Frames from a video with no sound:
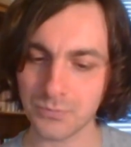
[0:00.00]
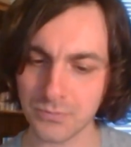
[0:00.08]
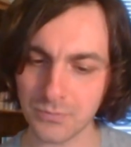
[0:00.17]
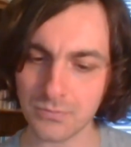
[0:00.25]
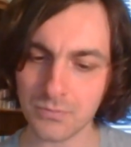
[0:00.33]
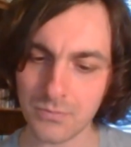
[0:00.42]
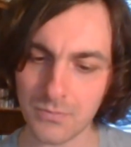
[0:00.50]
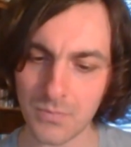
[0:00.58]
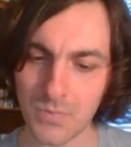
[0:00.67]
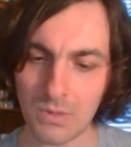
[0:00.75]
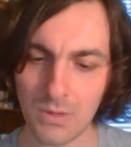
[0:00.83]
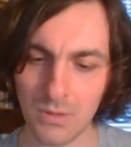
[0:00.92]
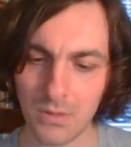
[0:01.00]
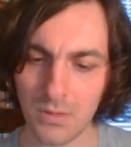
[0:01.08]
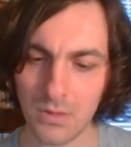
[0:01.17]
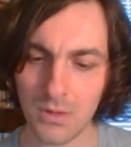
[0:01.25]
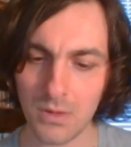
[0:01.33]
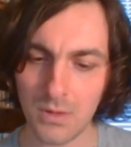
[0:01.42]

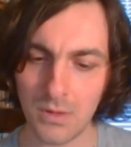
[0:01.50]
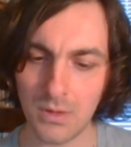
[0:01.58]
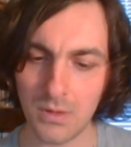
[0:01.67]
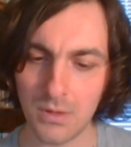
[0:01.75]
Nobody speaks.